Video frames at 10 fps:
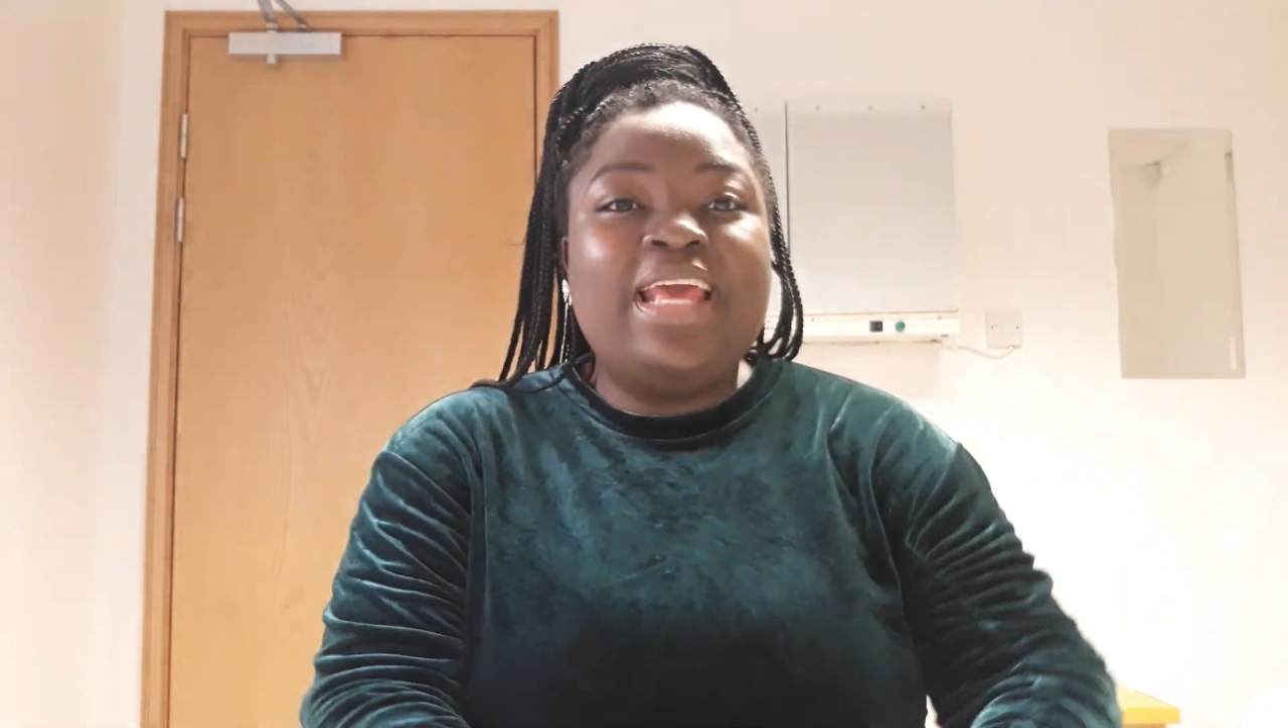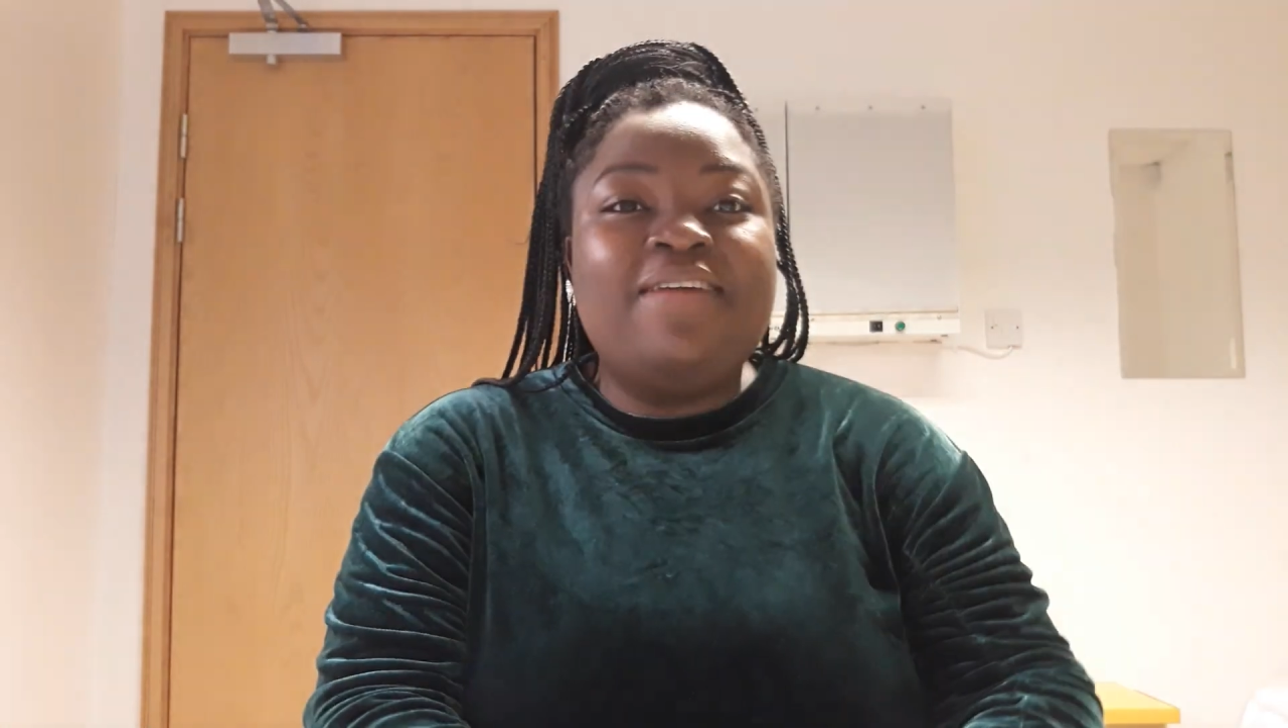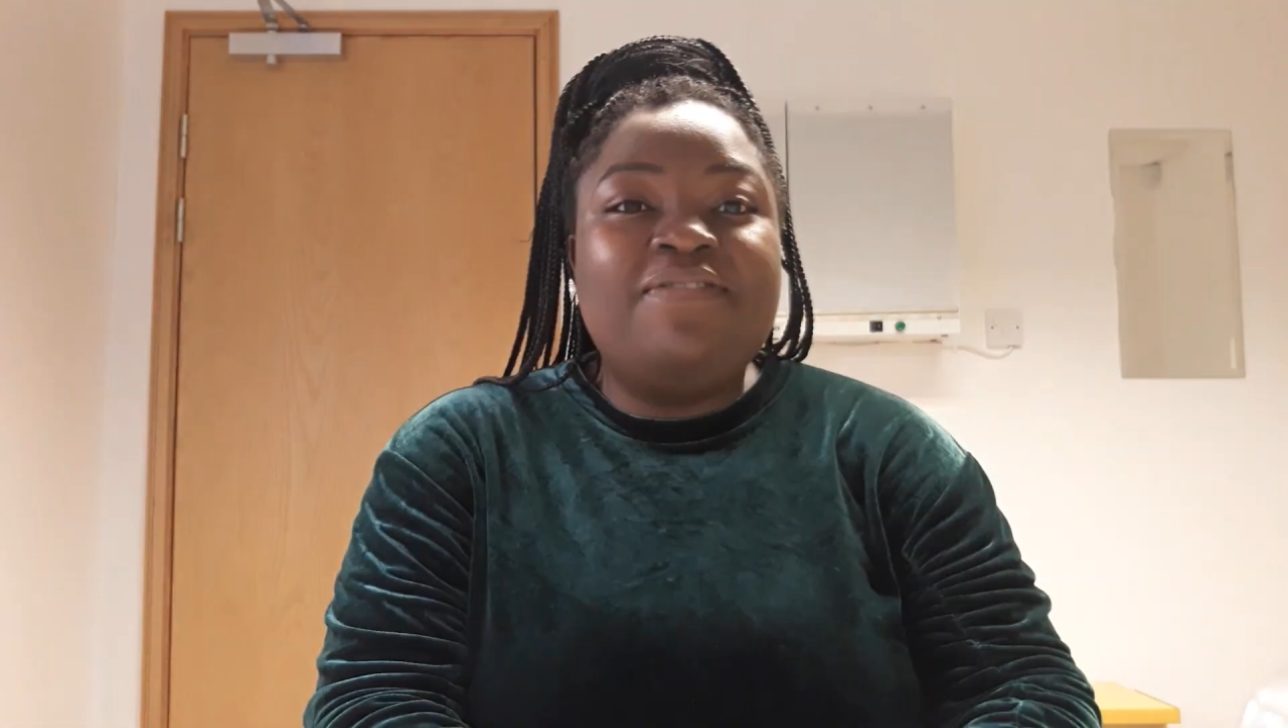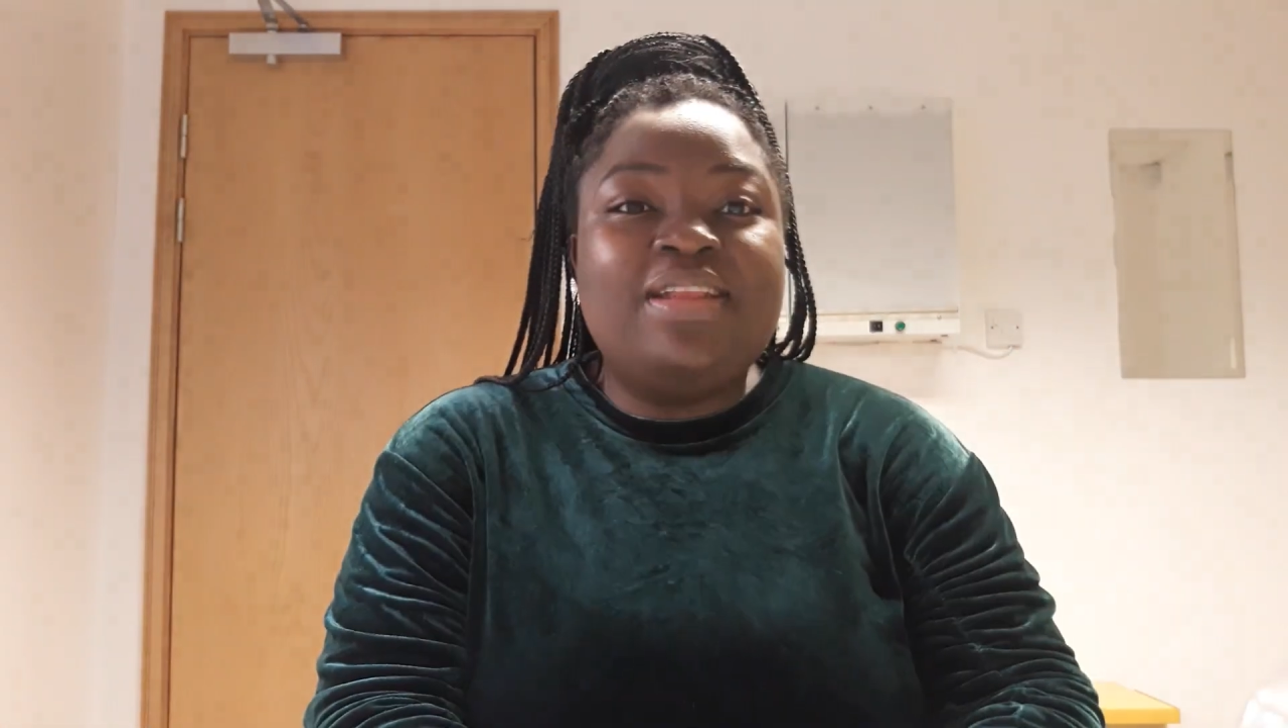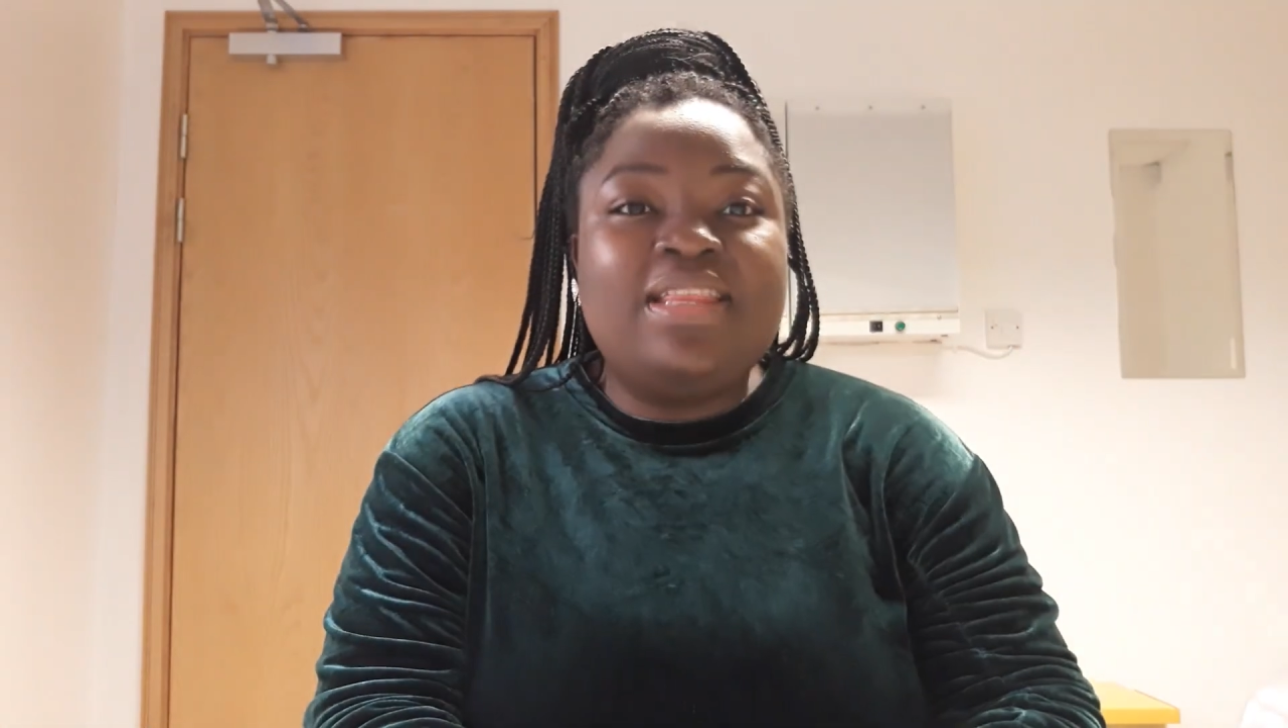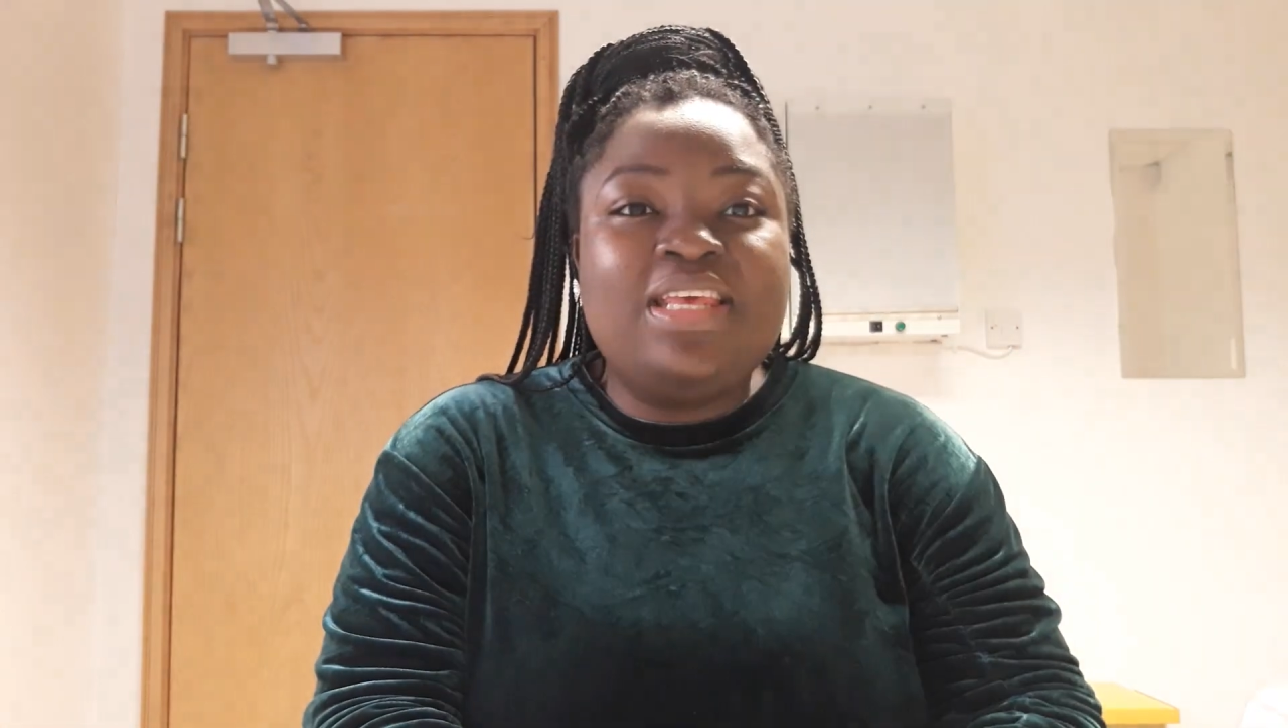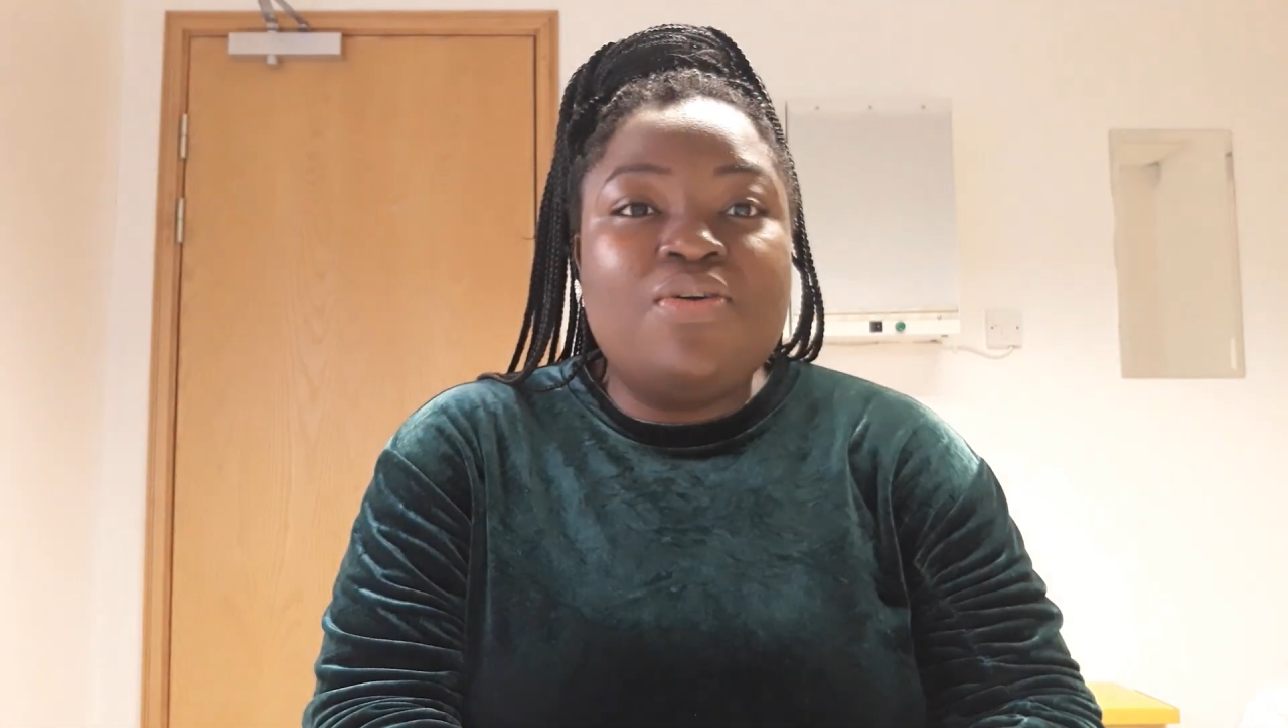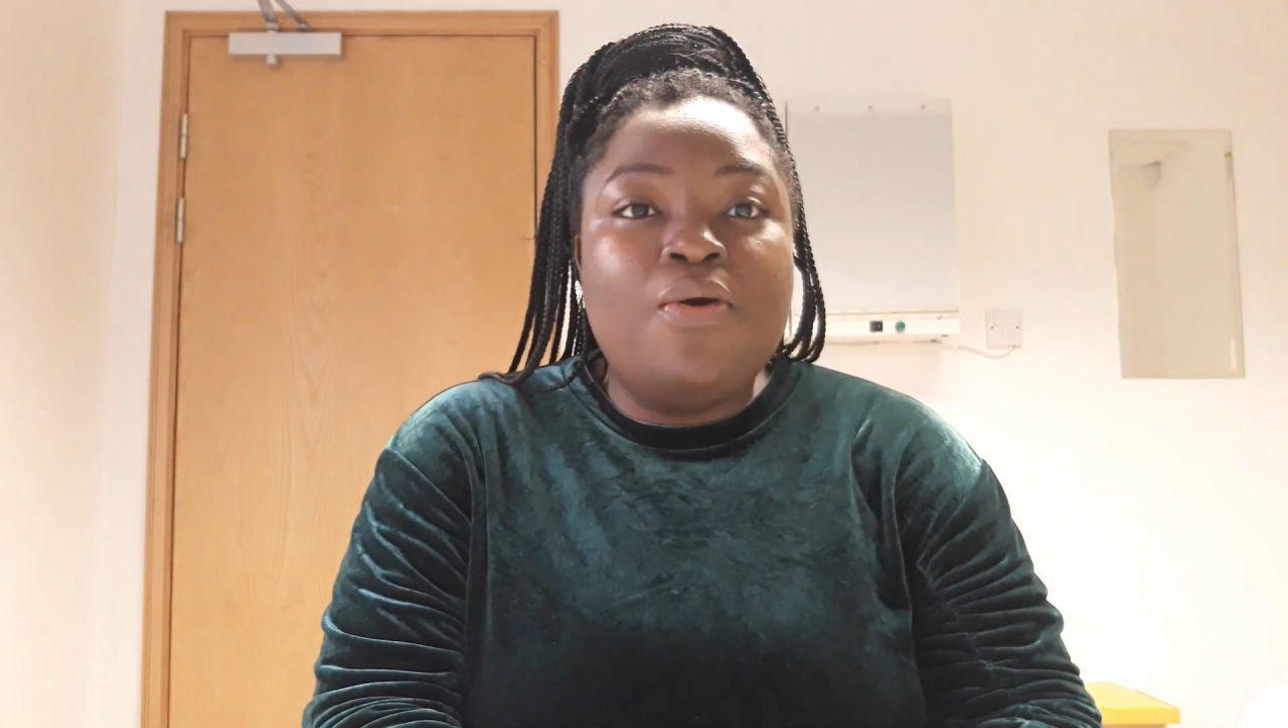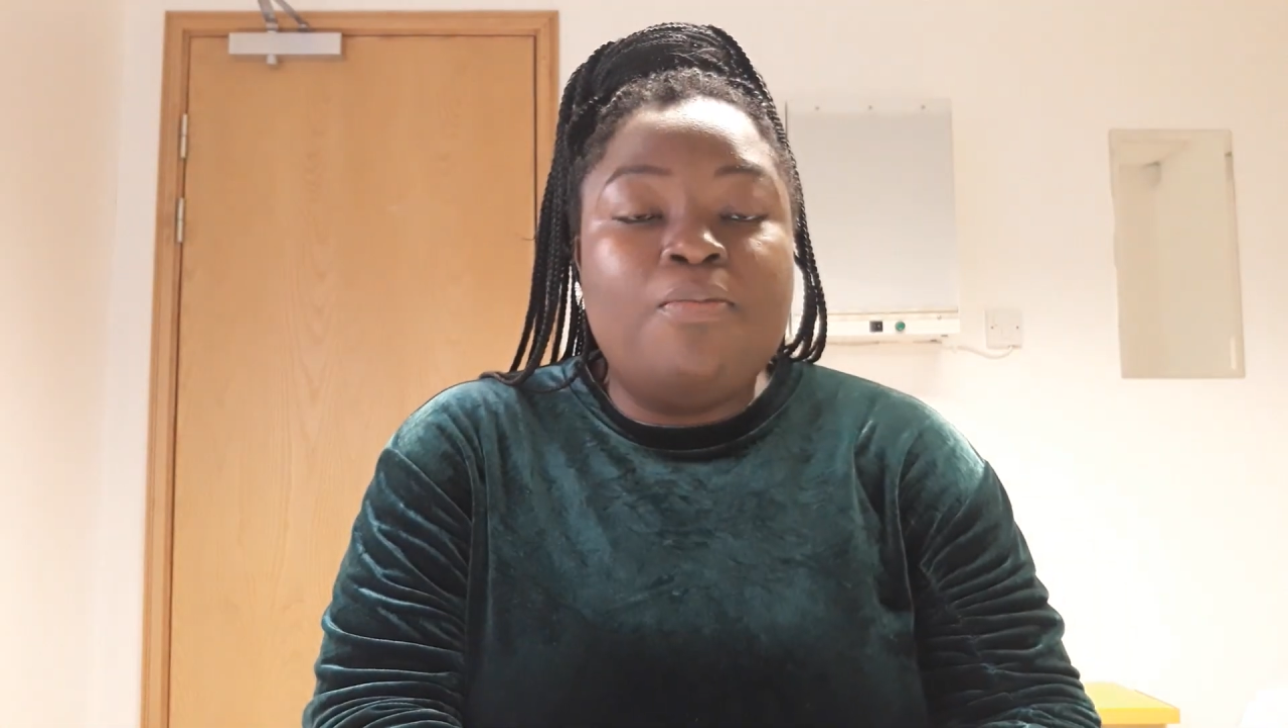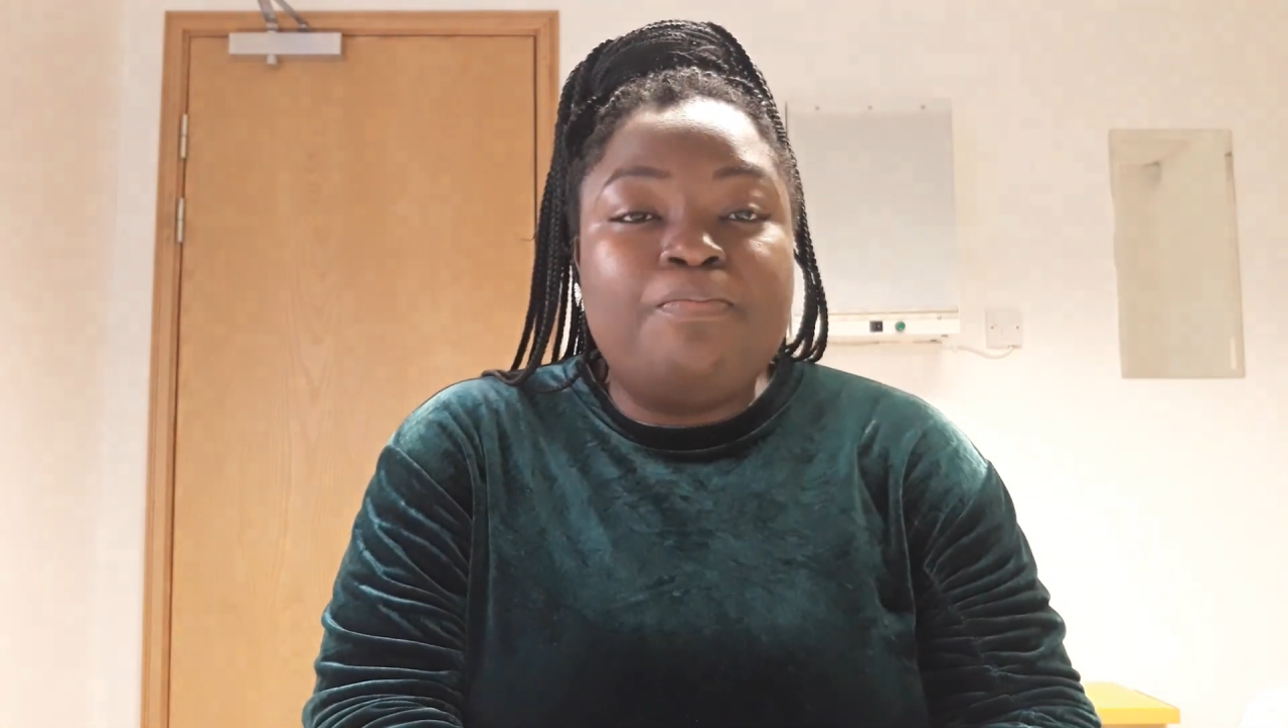
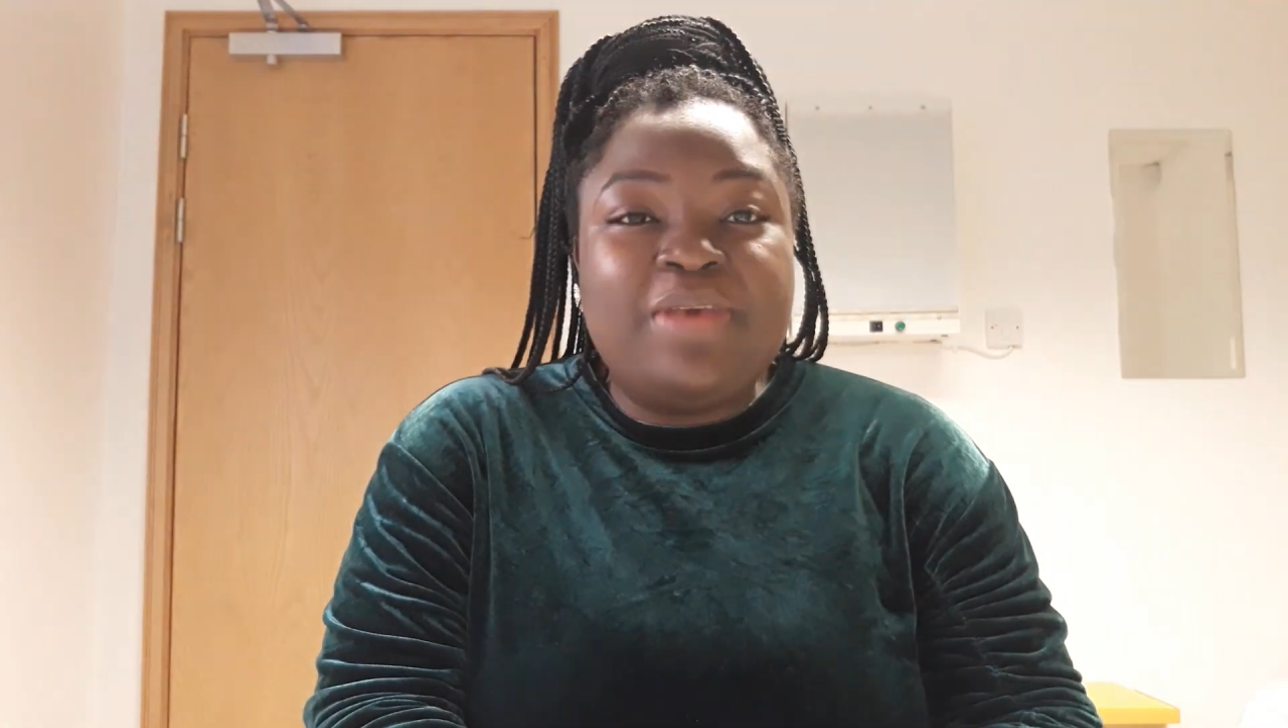everything on